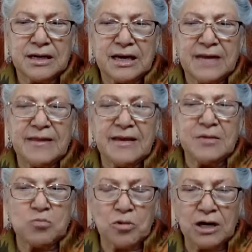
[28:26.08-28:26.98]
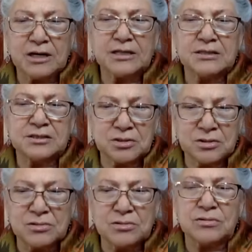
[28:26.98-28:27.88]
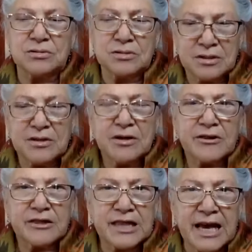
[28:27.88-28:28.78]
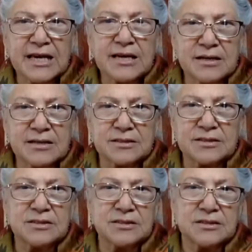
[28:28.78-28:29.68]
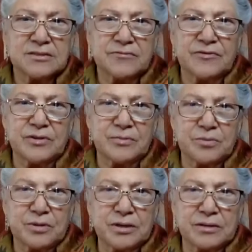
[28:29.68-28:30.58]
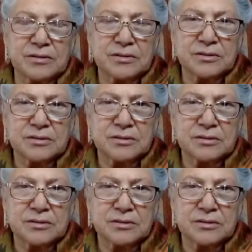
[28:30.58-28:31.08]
And they wanted to thank us for the prayers.